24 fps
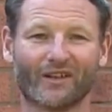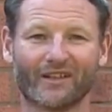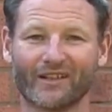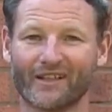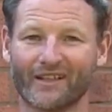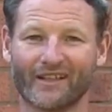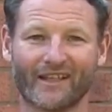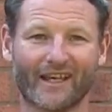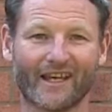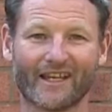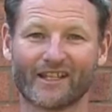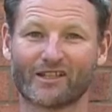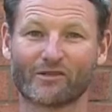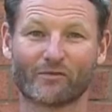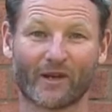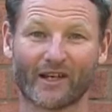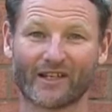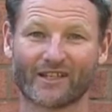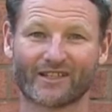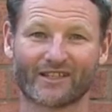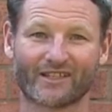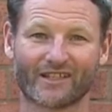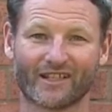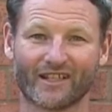in the
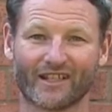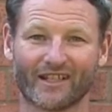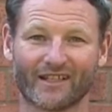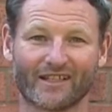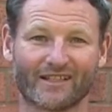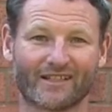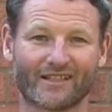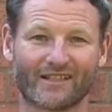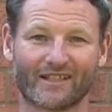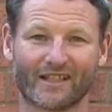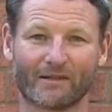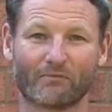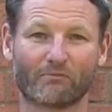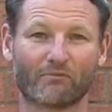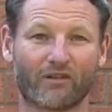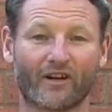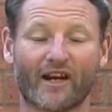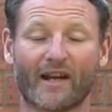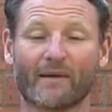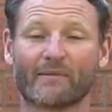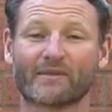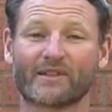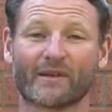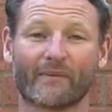headspace to
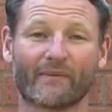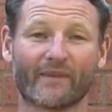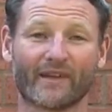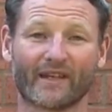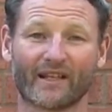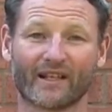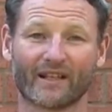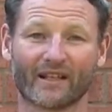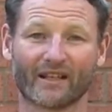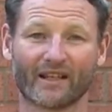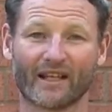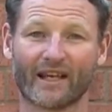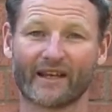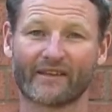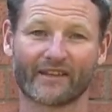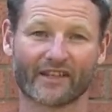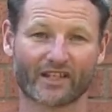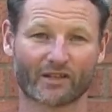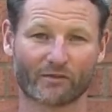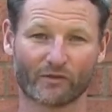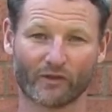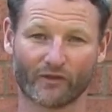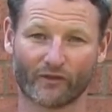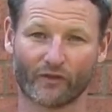prep something like
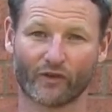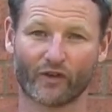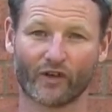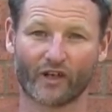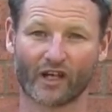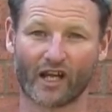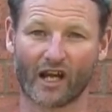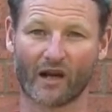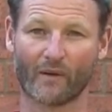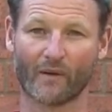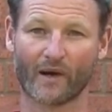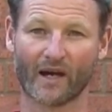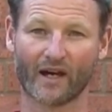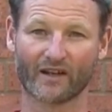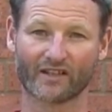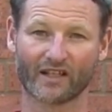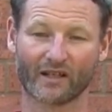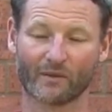this before I go out.